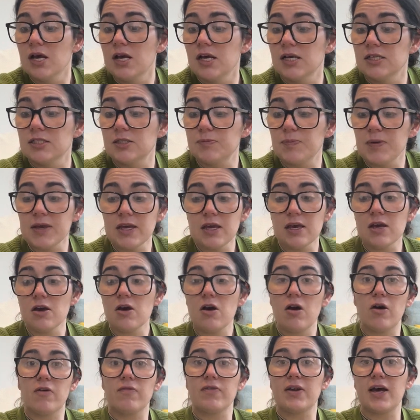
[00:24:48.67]
Speaking
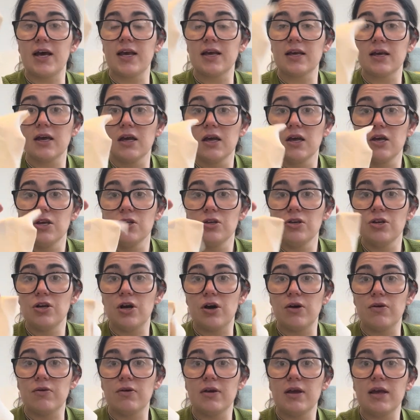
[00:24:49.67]
of, like, you
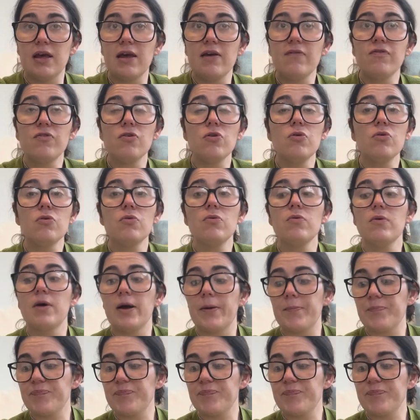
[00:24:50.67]
know, if you